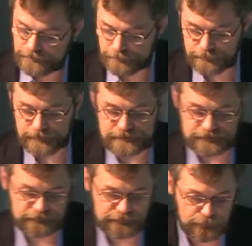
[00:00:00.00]
Those are
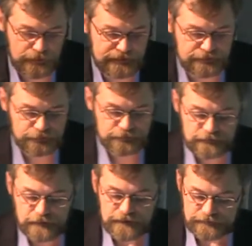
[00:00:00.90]
just two
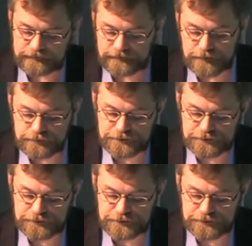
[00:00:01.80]
anecdotes, just here